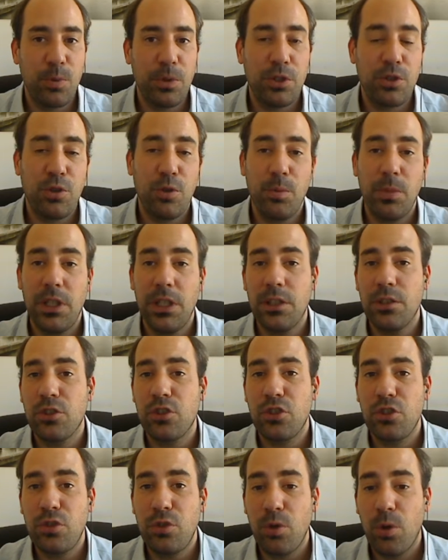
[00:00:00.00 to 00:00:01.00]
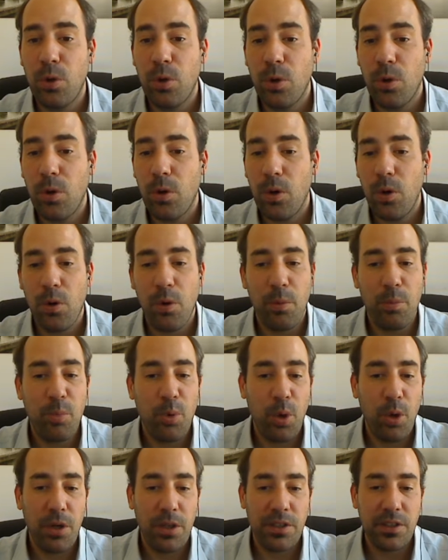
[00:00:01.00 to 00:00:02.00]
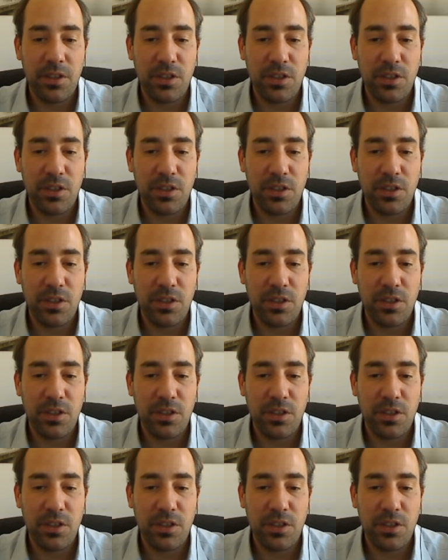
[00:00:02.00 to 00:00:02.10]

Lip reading: which could be in a store or a product